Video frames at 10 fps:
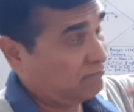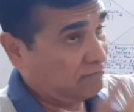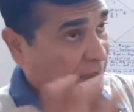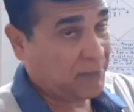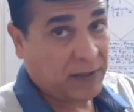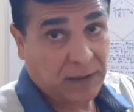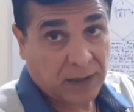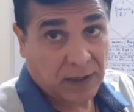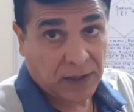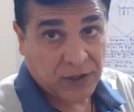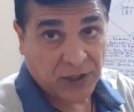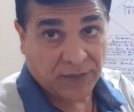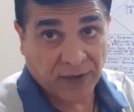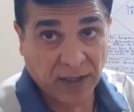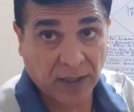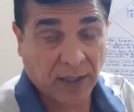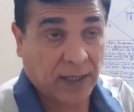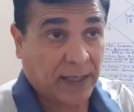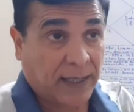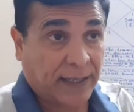Maybe she will
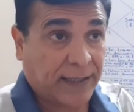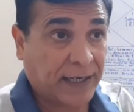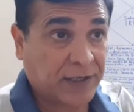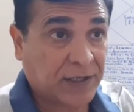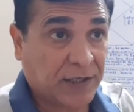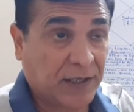get